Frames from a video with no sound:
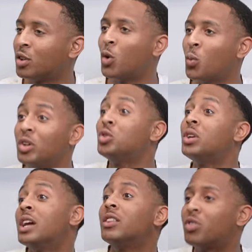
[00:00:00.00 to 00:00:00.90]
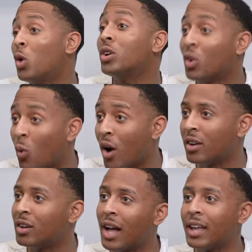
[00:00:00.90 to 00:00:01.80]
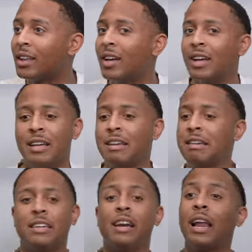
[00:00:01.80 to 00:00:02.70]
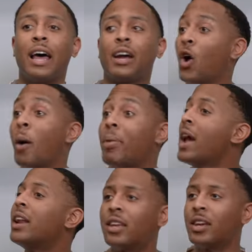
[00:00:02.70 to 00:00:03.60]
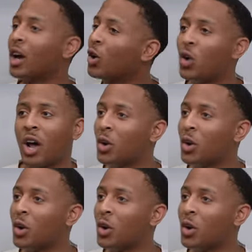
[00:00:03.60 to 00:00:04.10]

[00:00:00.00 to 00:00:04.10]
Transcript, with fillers: So once you get thrown in the water, you're not like, oh, I'm panicking. I don't